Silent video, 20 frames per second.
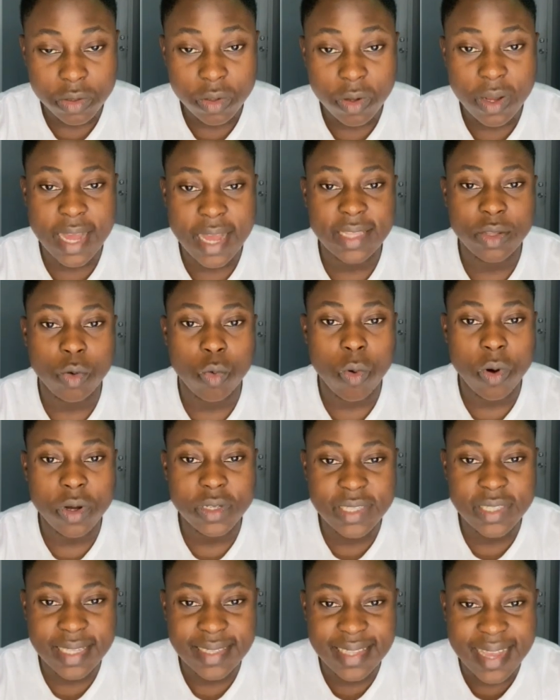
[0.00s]
Look at the
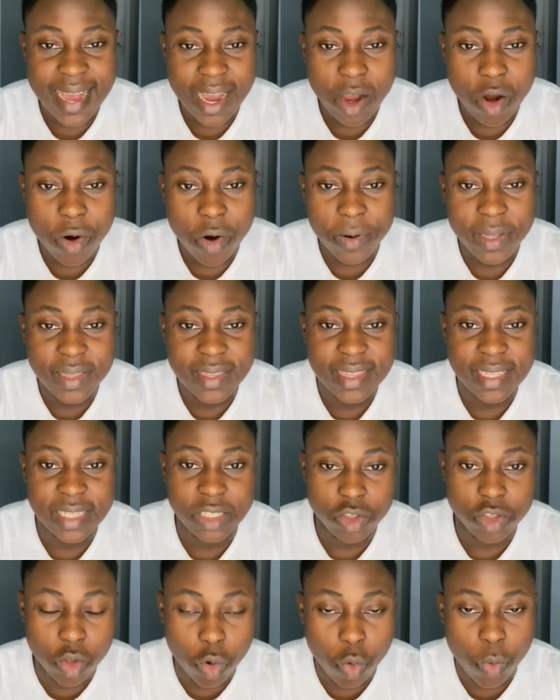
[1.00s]
works that they are currently
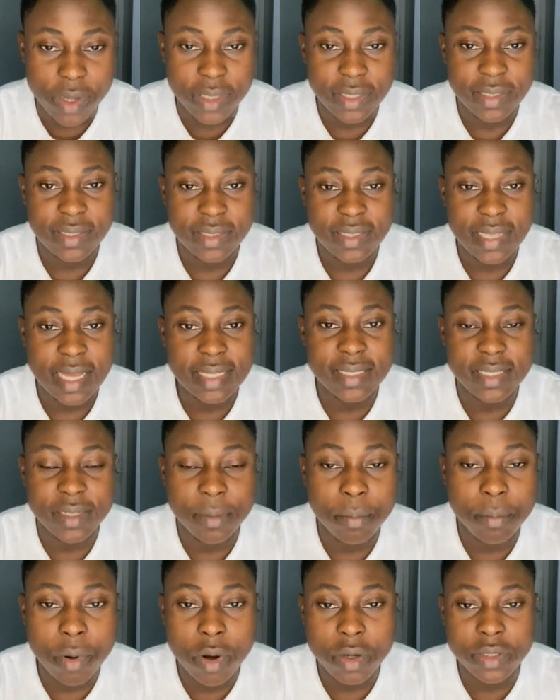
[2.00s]
doing. That is
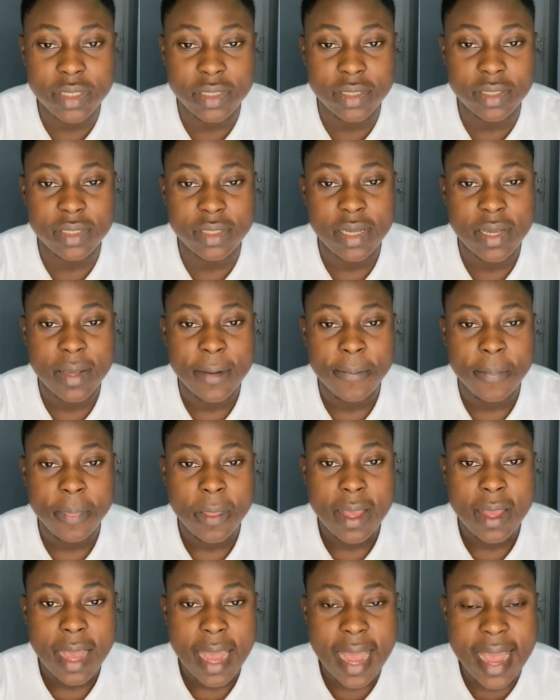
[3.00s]
important.
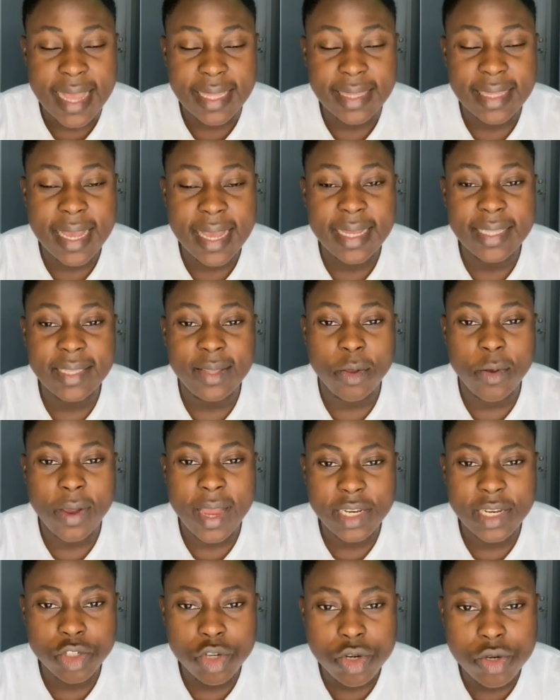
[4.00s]
And then you
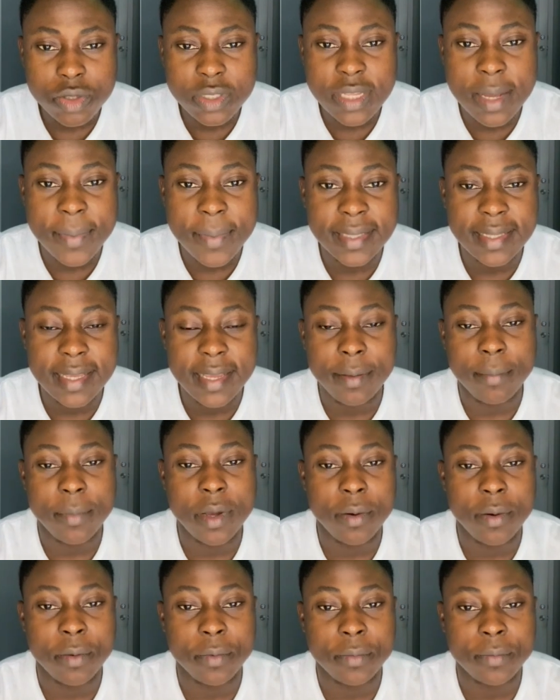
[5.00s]
can shoot them an
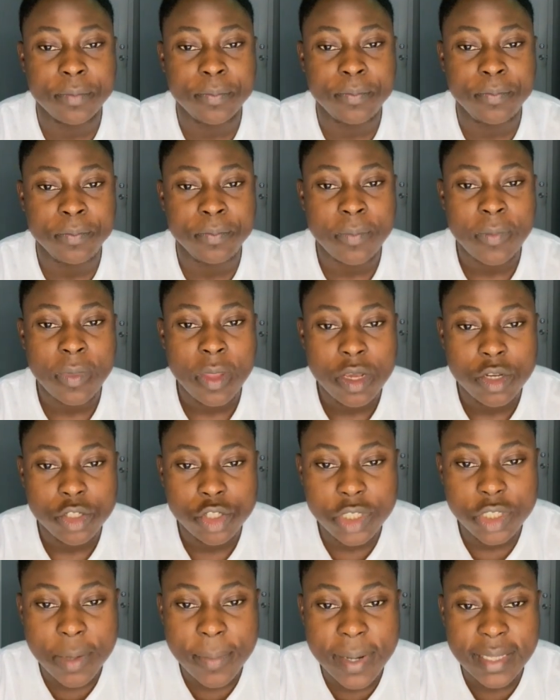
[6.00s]
email.
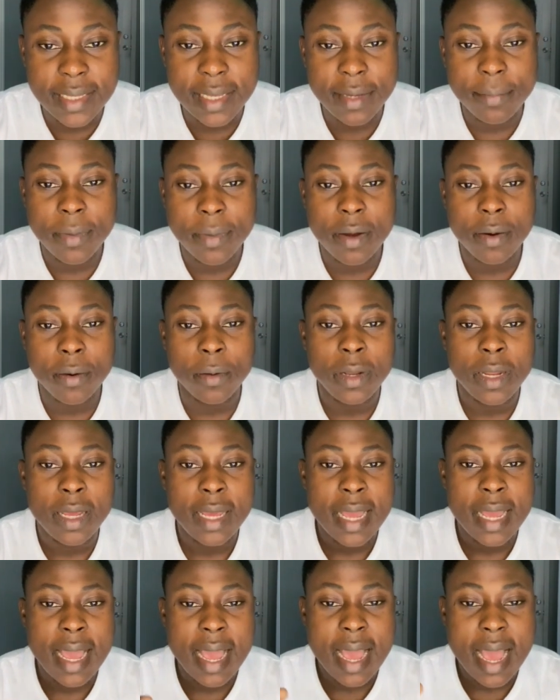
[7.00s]
Shoot them an email
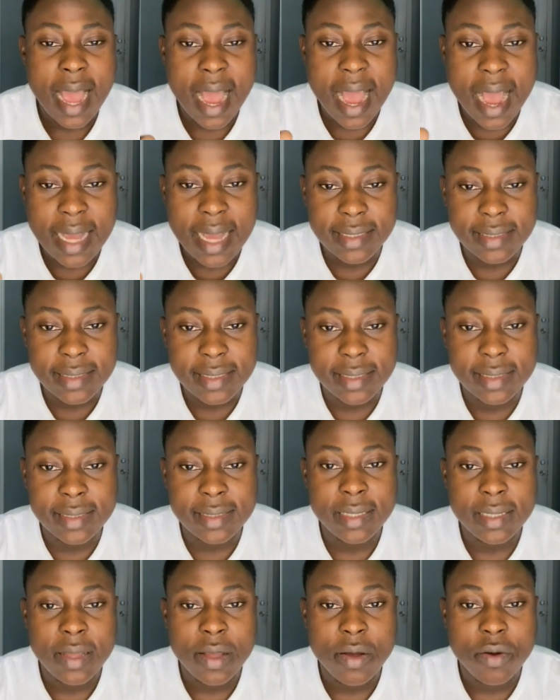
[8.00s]

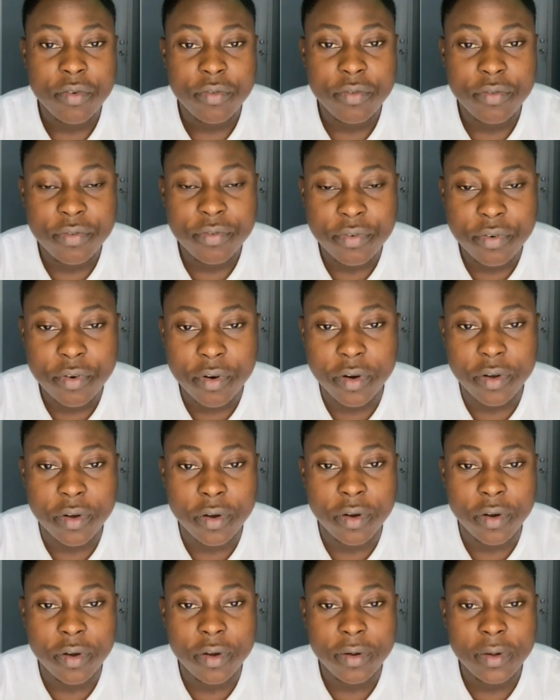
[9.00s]
asking
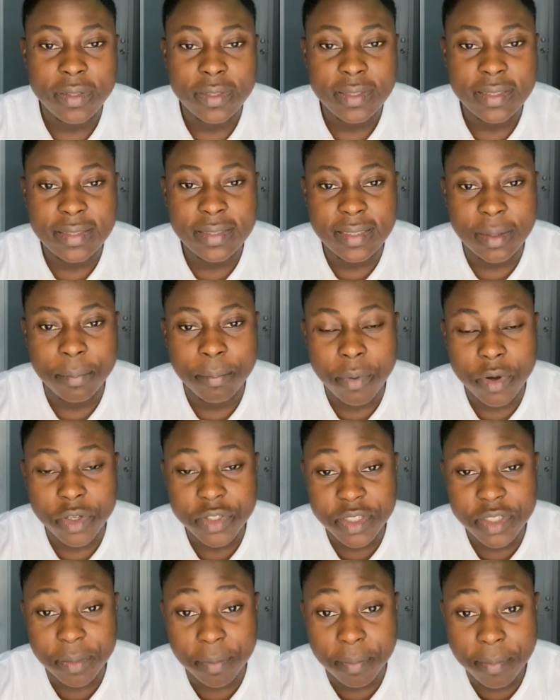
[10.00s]
for the
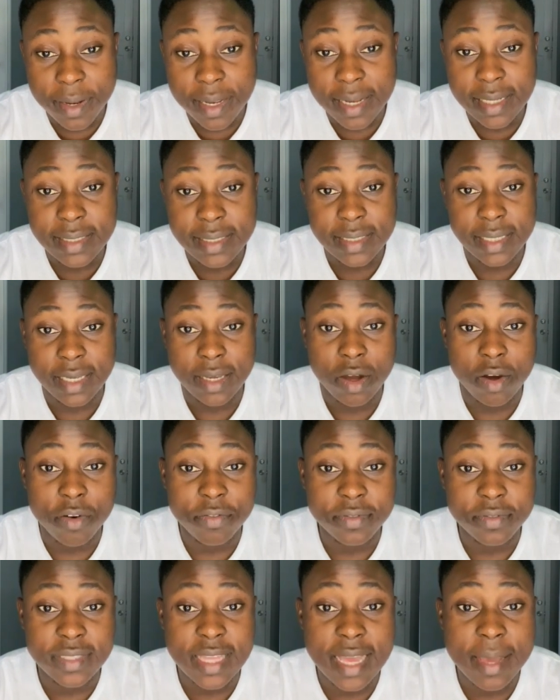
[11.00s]
possibility
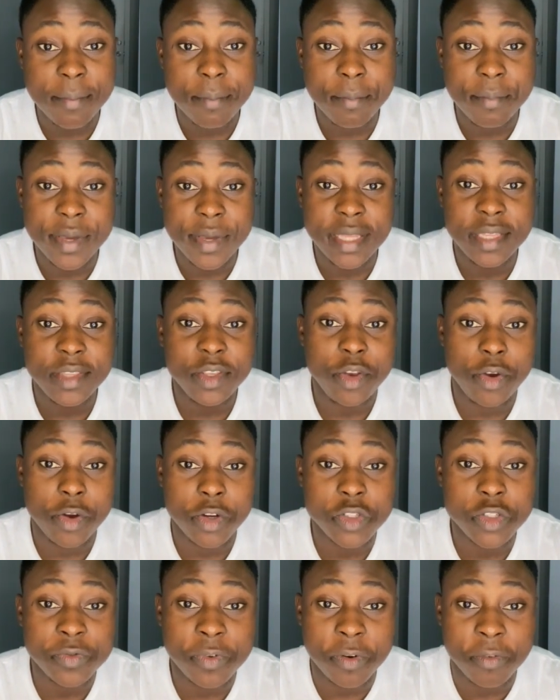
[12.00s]
of them being your
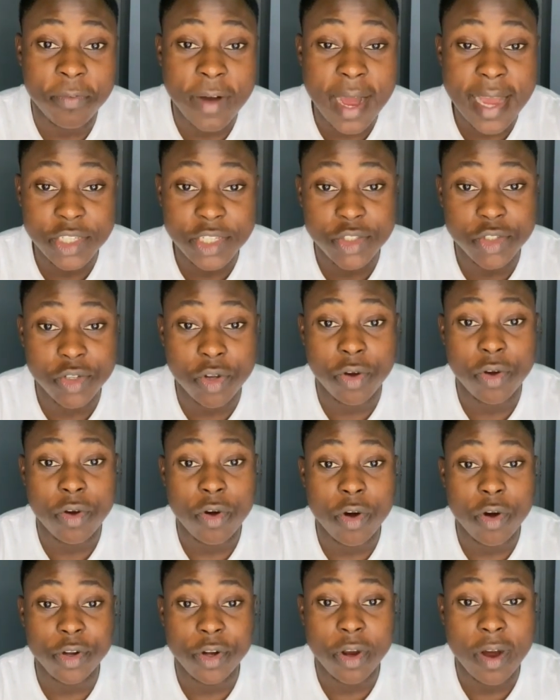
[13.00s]
supervisor
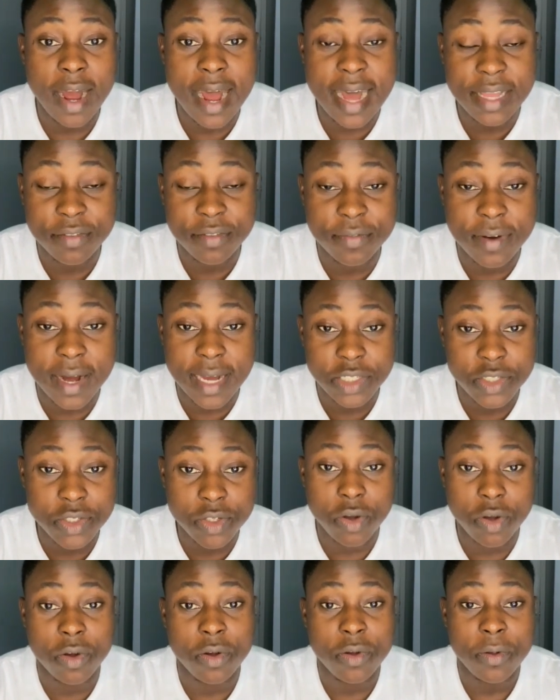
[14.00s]
or your advisor.